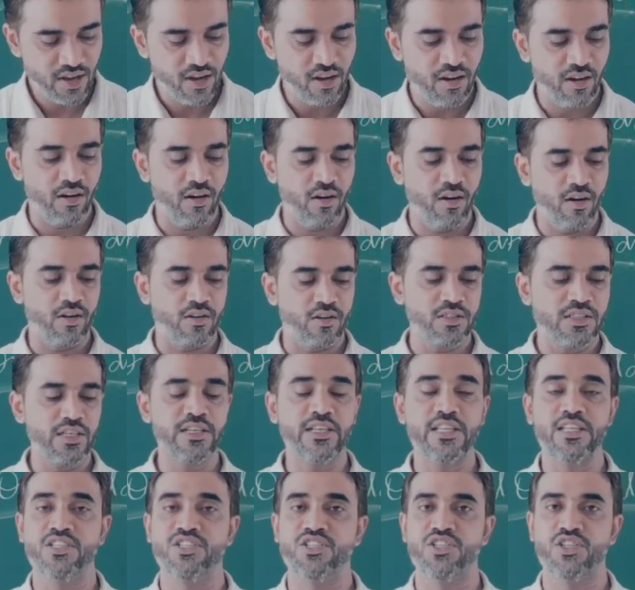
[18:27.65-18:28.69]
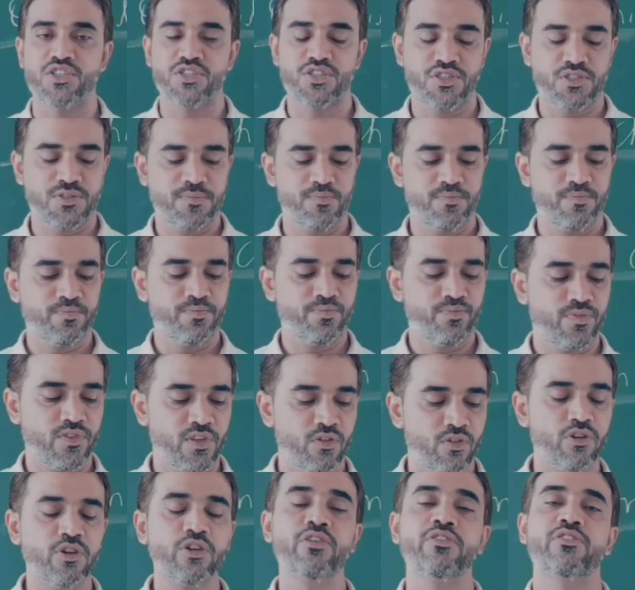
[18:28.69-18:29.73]
or the teachers.
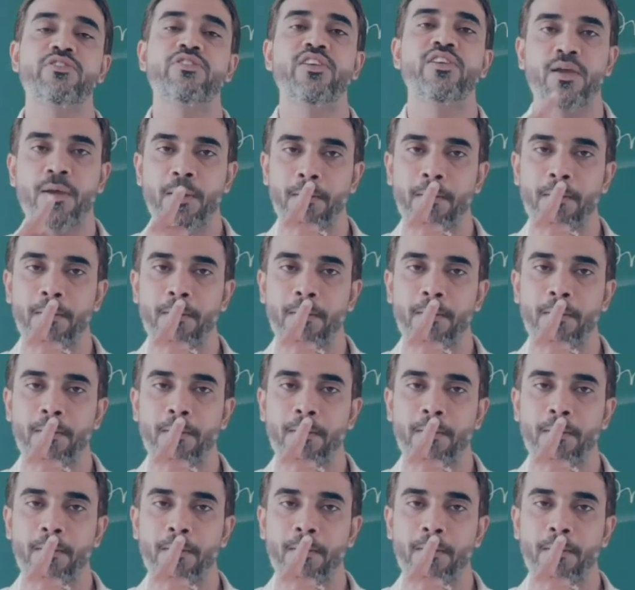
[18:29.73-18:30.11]
What do you think?